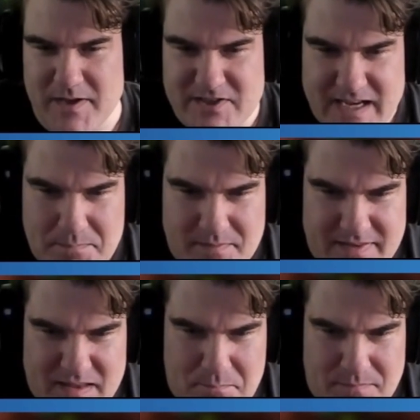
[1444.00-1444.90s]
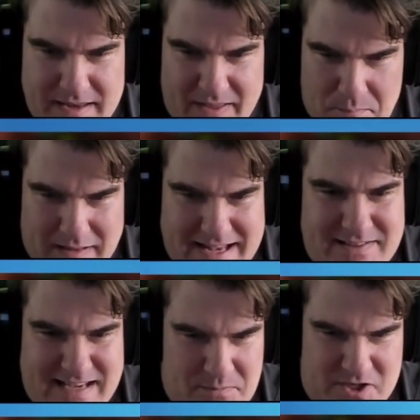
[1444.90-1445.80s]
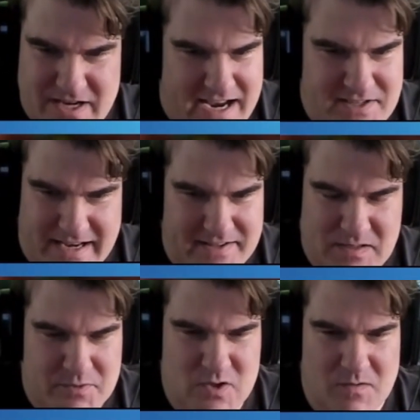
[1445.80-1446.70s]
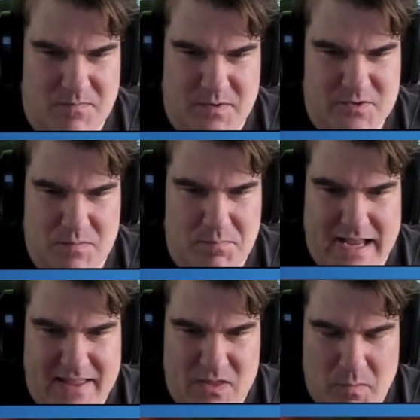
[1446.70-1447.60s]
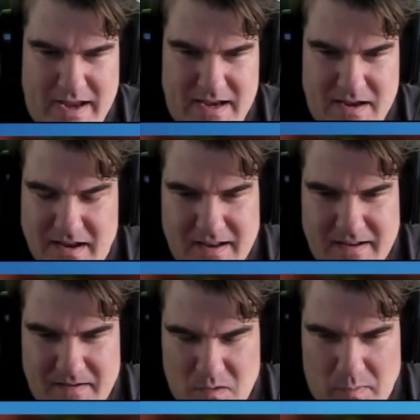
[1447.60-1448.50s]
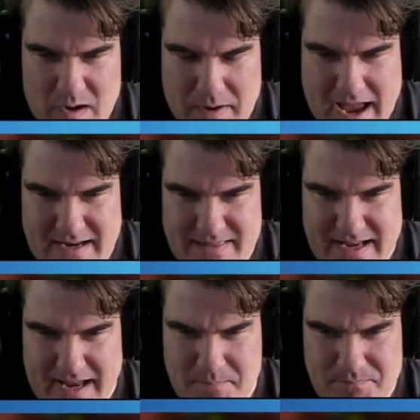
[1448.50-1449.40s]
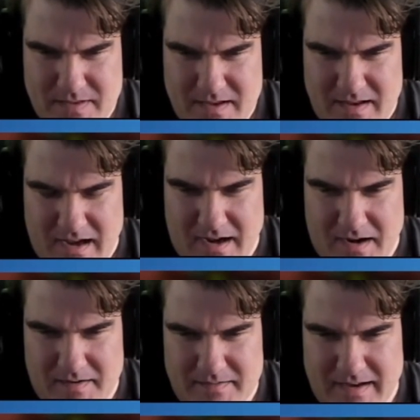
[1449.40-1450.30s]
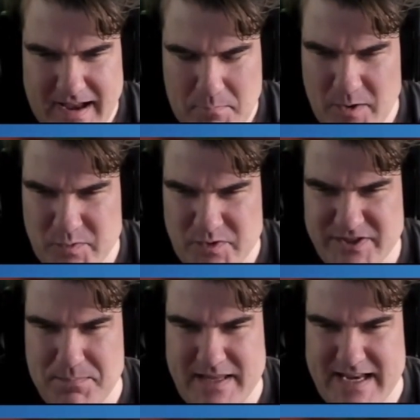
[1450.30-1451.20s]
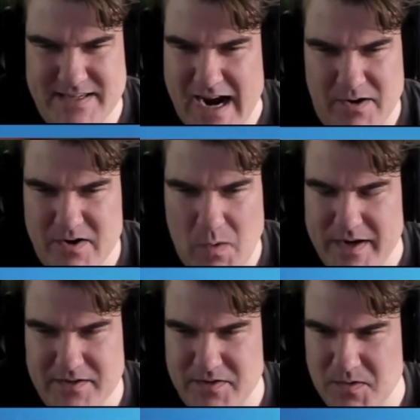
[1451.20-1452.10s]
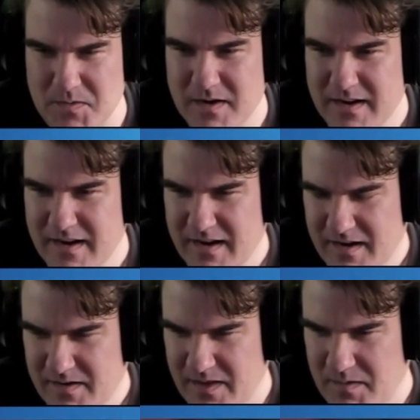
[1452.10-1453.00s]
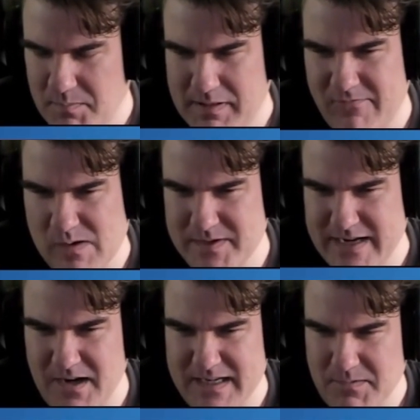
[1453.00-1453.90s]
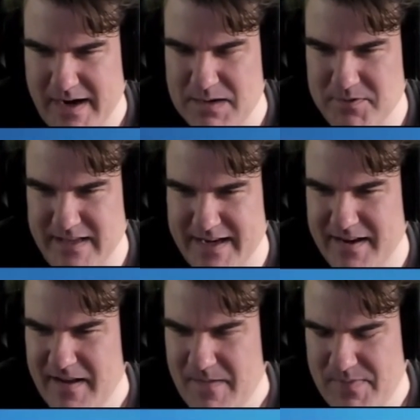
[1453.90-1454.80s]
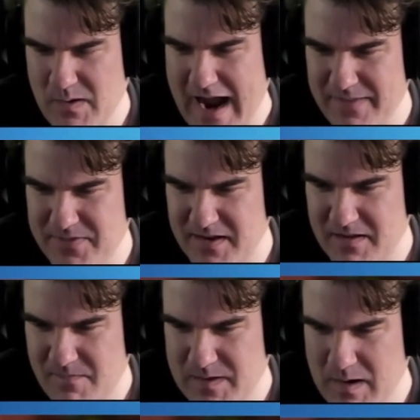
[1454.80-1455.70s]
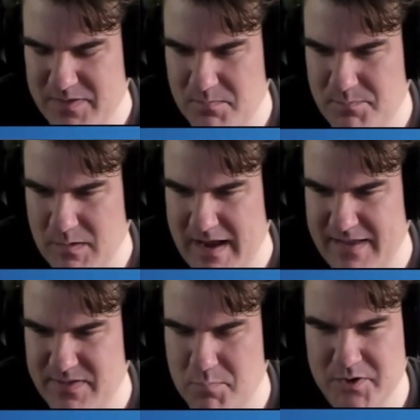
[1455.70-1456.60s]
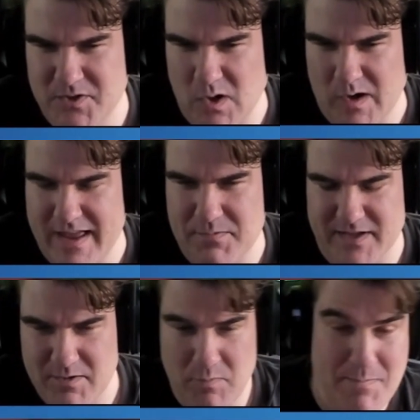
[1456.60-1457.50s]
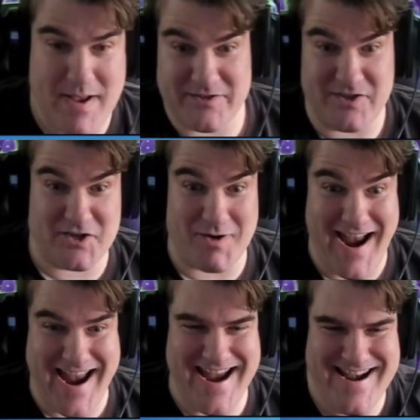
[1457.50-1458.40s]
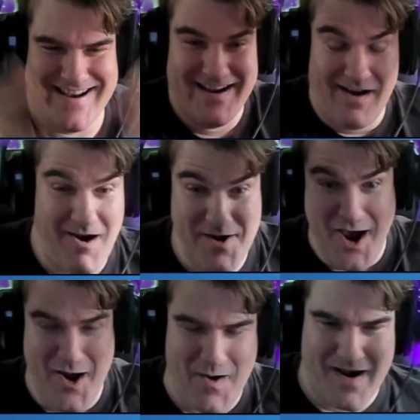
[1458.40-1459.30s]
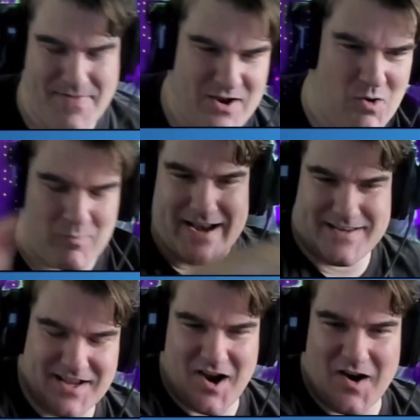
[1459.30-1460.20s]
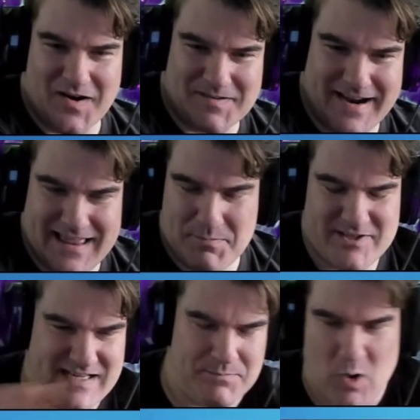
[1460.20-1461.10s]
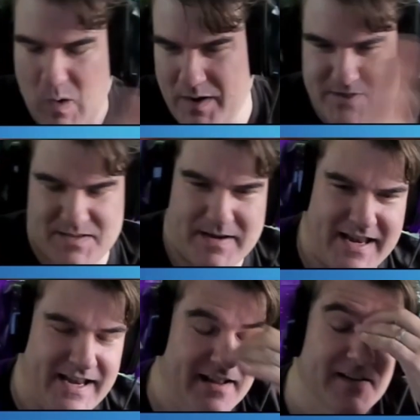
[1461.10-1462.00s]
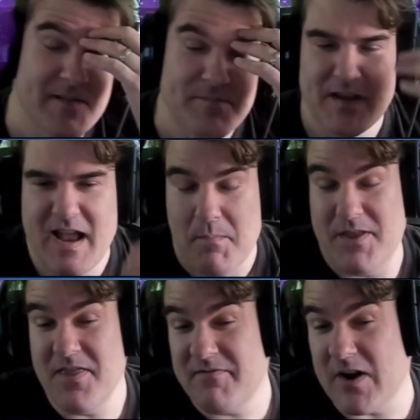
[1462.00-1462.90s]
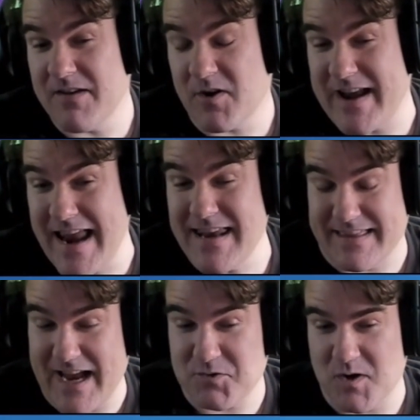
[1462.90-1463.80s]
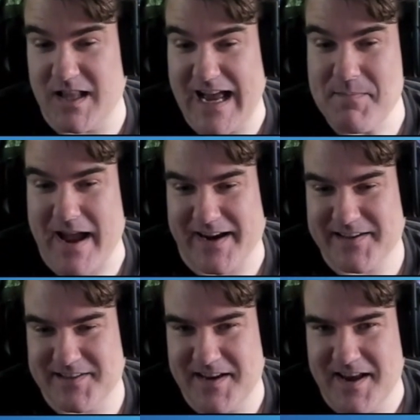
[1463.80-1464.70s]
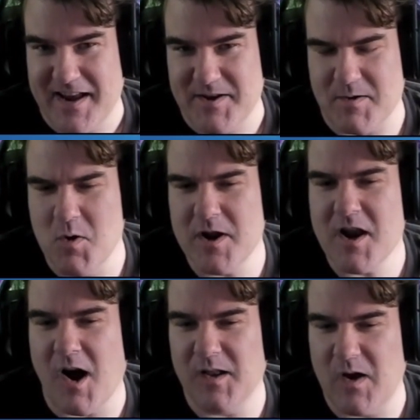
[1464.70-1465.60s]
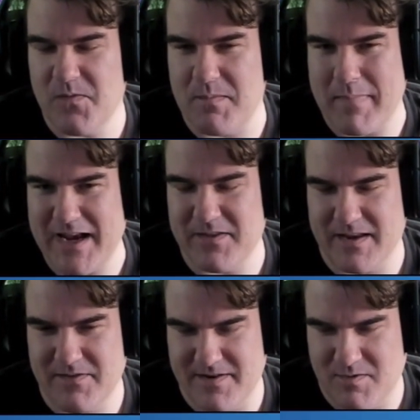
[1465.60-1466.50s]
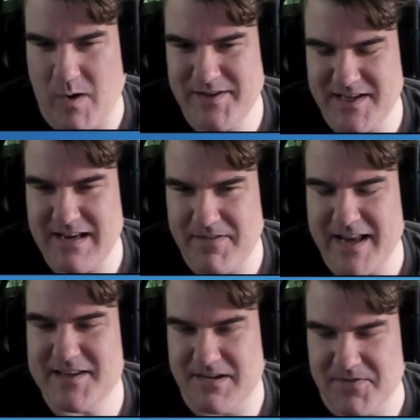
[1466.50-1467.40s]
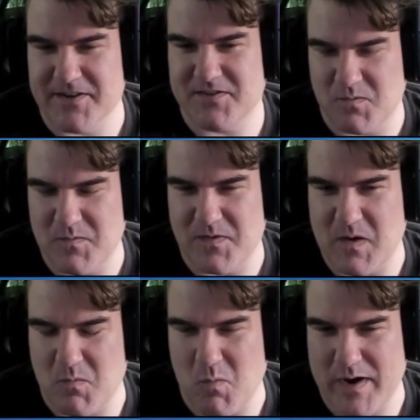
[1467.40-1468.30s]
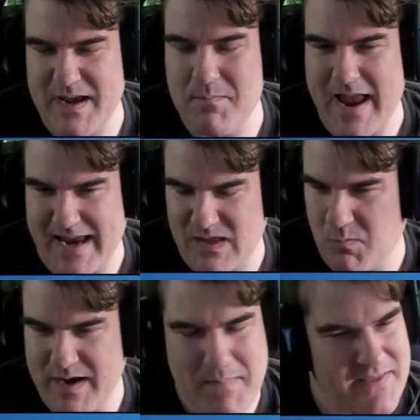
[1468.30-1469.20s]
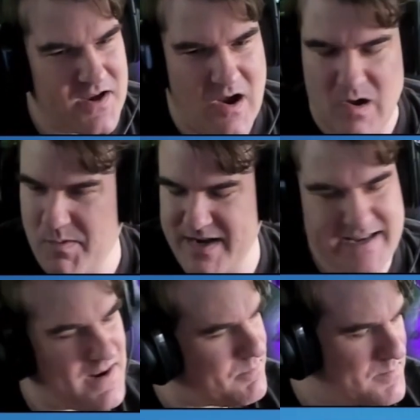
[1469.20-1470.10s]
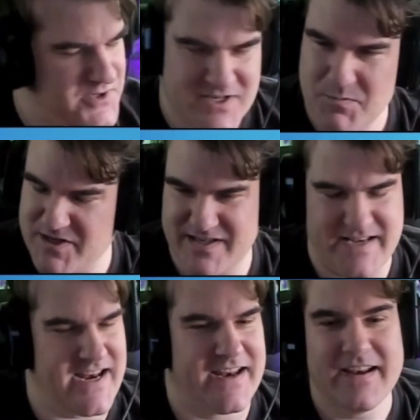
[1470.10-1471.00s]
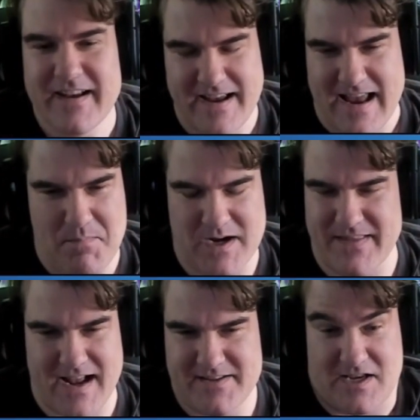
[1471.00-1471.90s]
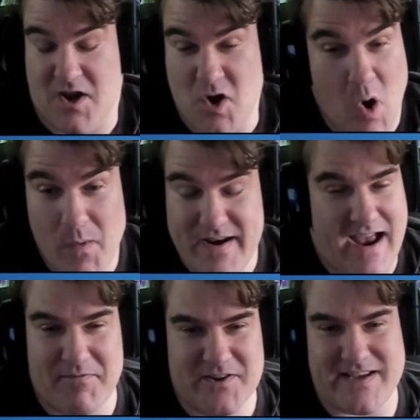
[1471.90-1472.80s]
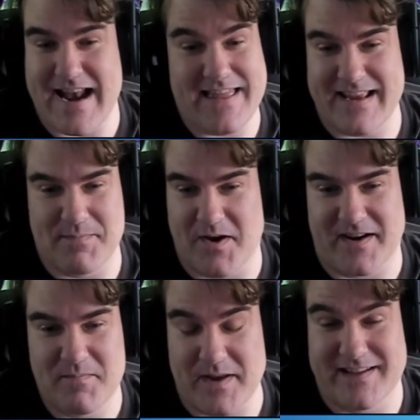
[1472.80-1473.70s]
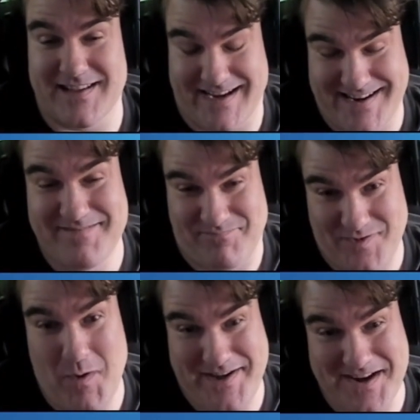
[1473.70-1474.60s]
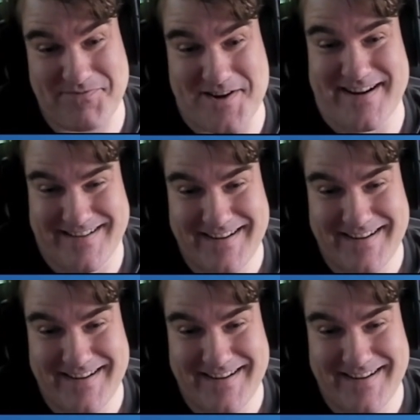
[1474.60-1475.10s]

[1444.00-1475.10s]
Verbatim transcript: We skipped the yeah the plane scene was a change. Yes, there was no there's no plane the way way we had it in the game, uh, and we also skipped the entire going to the platform entirely. Right, it was like mm, they were at sure. the they're at the they were at the bookstore and it was like we missed the train. Oh no! And they go right to the car. Right, like we skipped a whole bunch at the beginning, mm-hmm. but then the very very ending, the actual climax. Who can call out the mate the, the quite significant difference that we made? That we made the call. We didn't get permission. We just did it and put it in the cutscene. No one ever said anything about it. But it's like quite different.